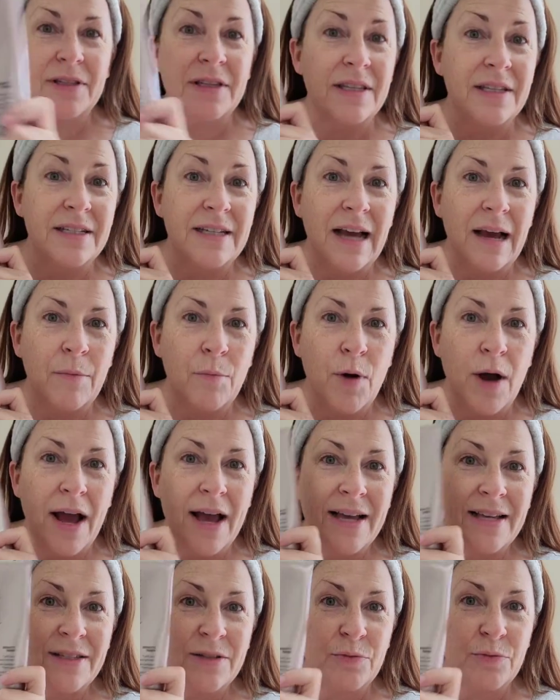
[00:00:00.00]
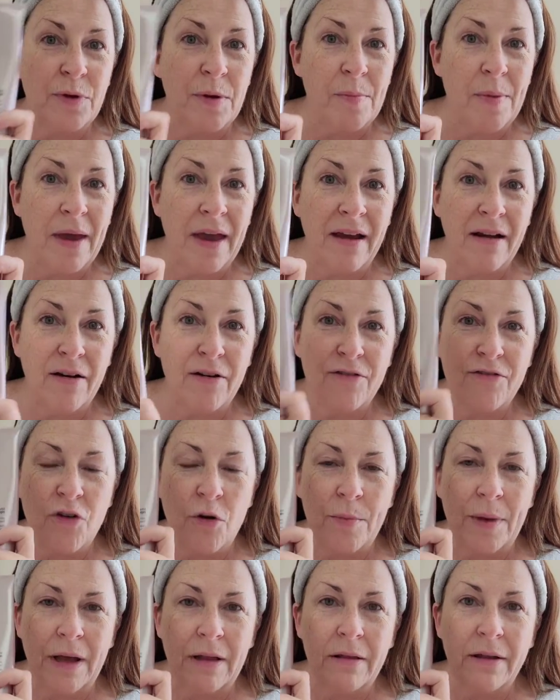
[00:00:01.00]
using the TimeWise Repair
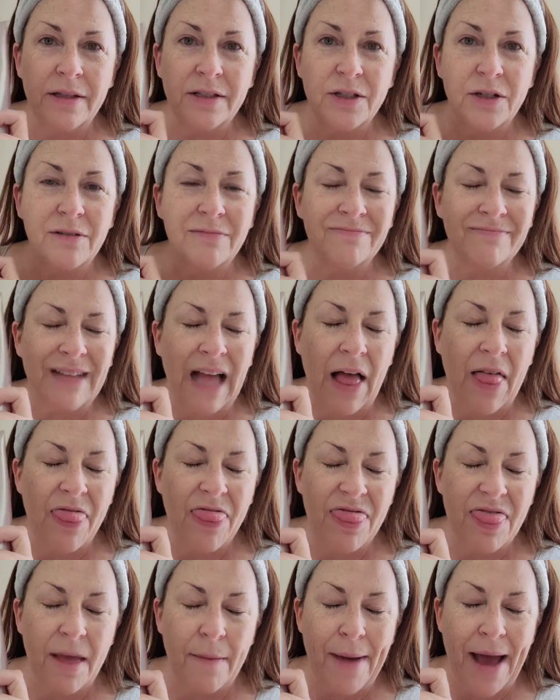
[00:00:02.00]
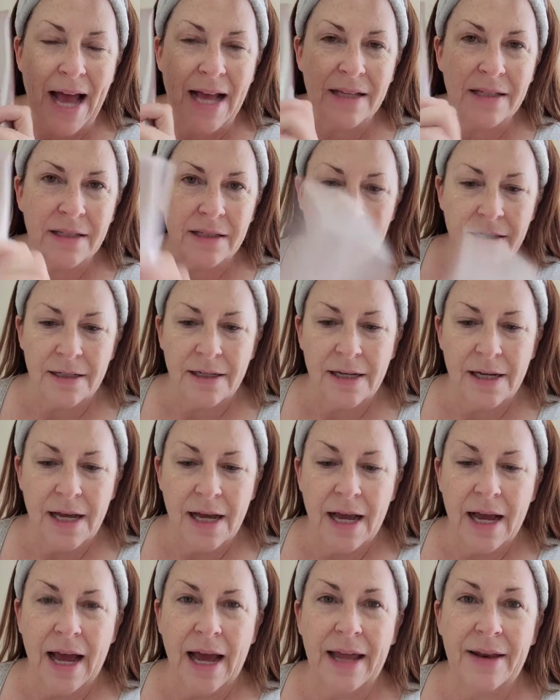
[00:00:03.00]
Foaming Cleanser, the best.
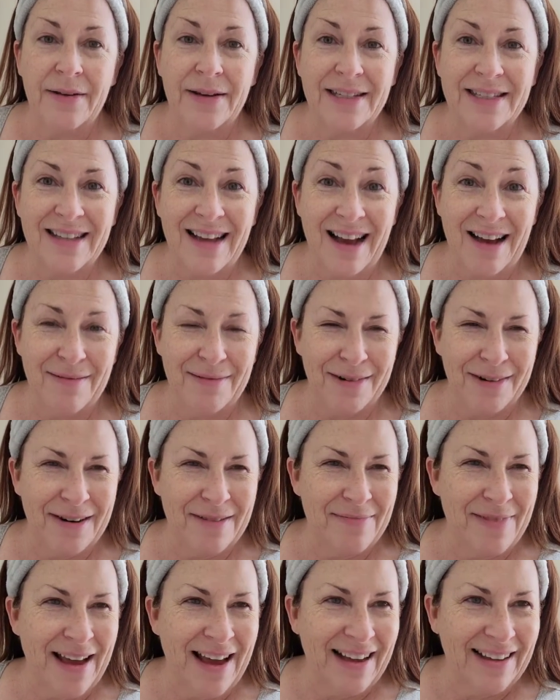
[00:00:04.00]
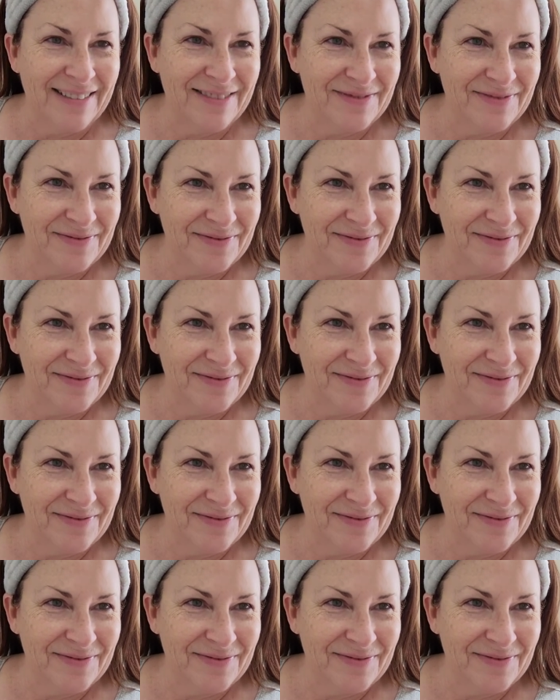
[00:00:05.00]
Anyways, I'll be right back.